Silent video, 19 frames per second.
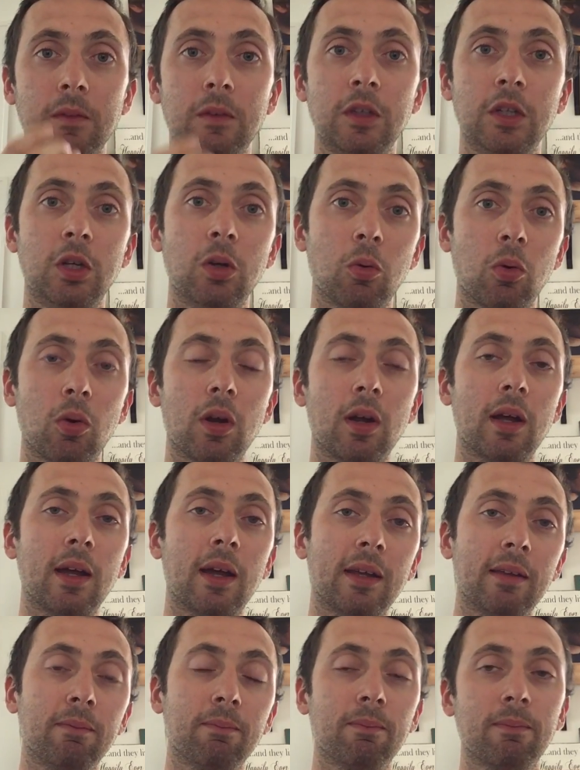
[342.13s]
I
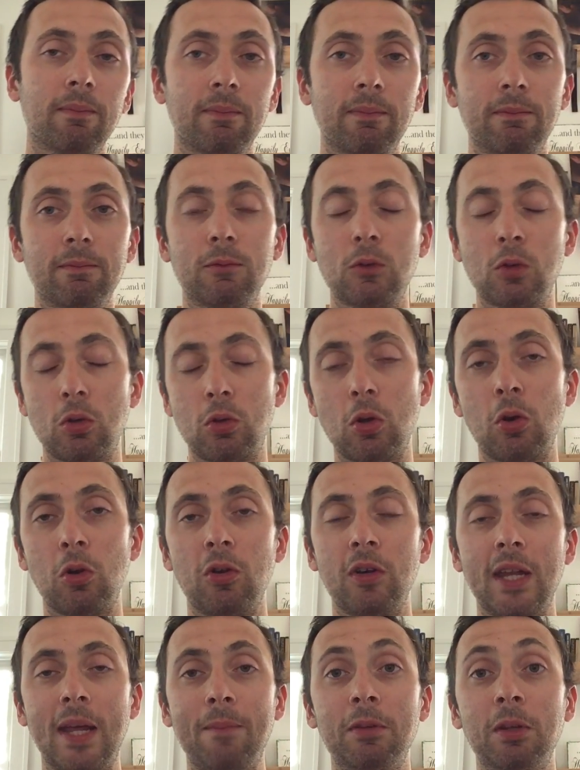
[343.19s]
don't know
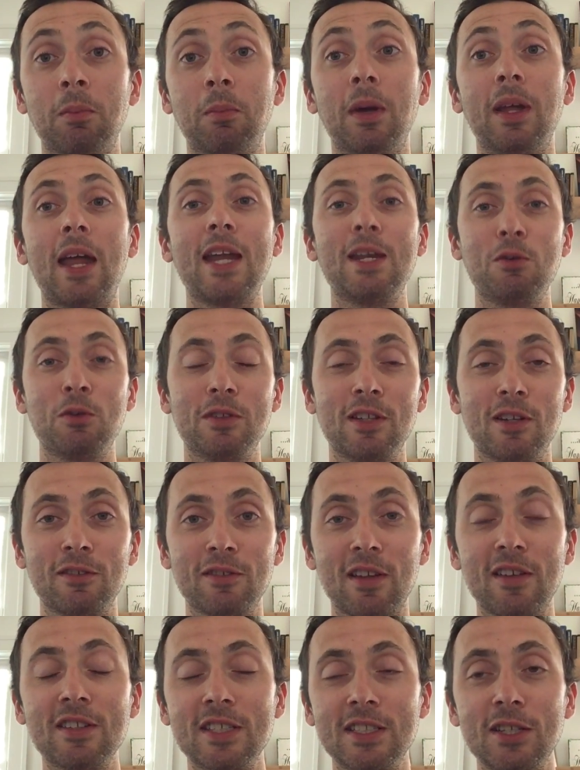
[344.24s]
the names of them, but anyways, there's
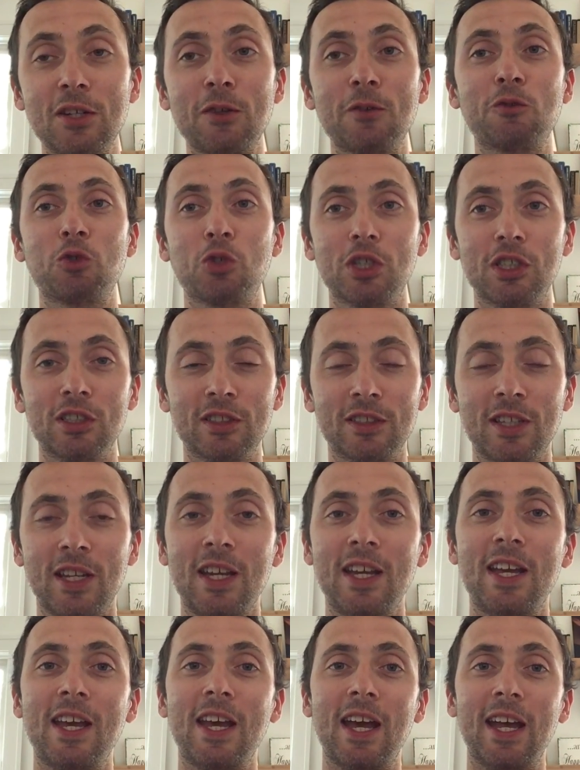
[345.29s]
a series of drills,
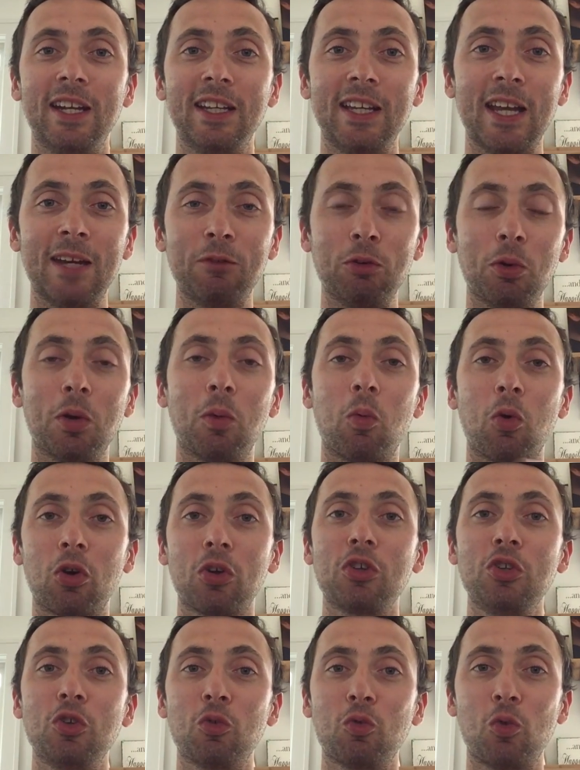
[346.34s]
and again, if you want to work
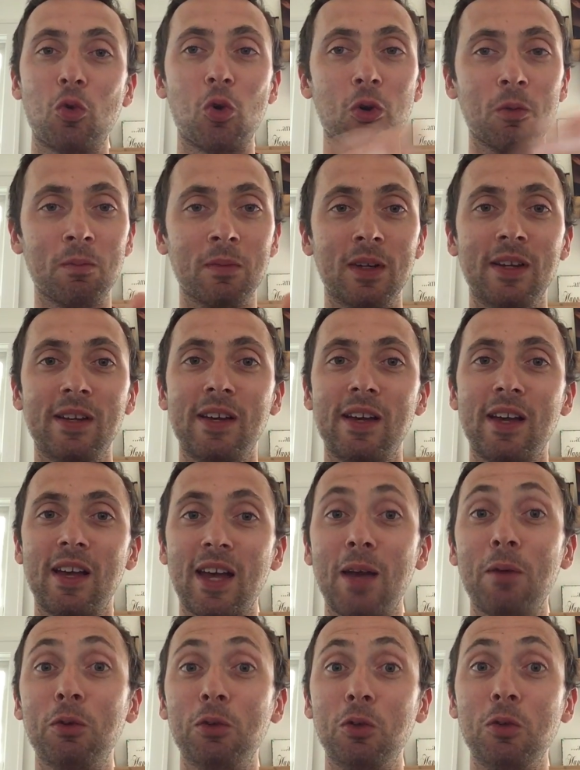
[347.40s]
on your form, I
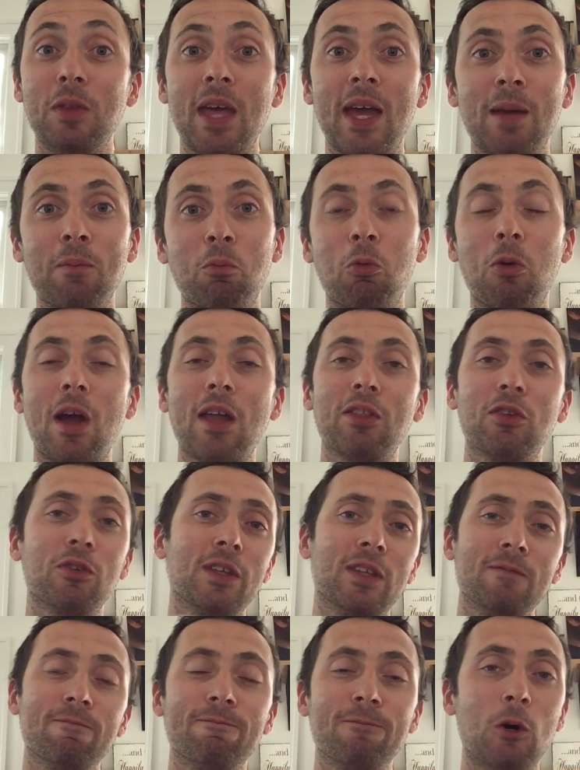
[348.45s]
would do them rather
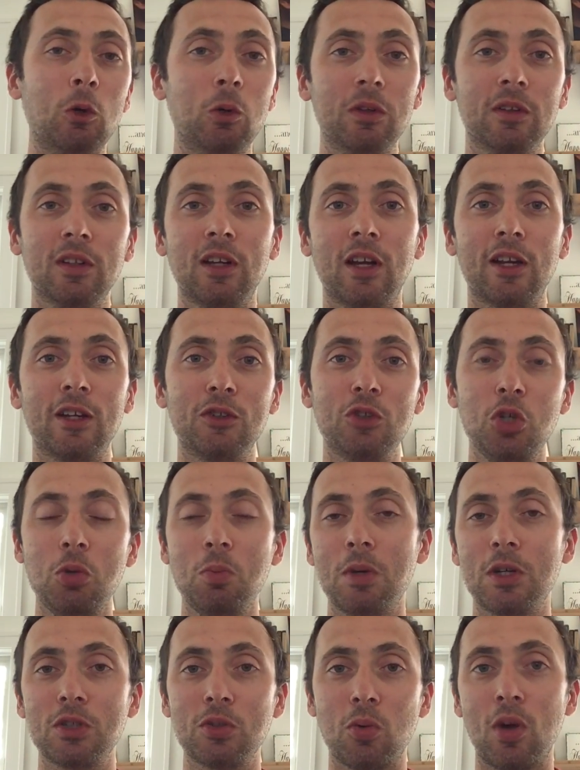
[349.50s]
than focusing on it too
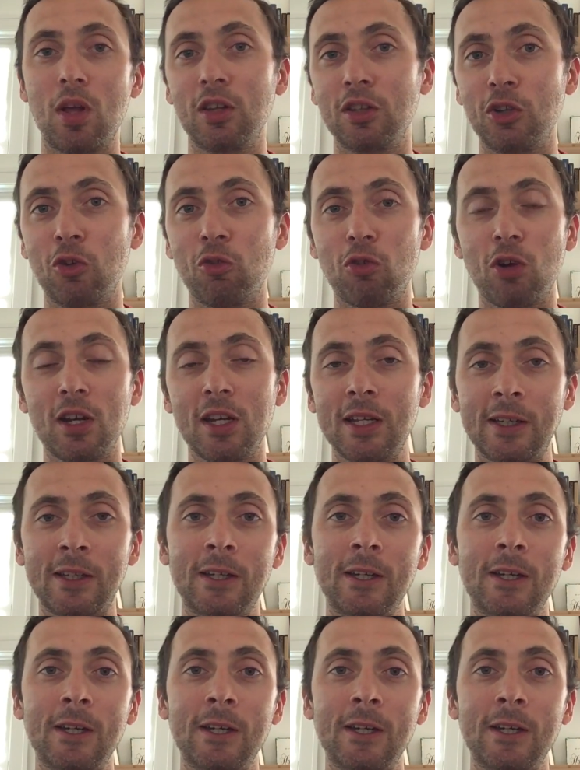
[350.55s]
much while you're running.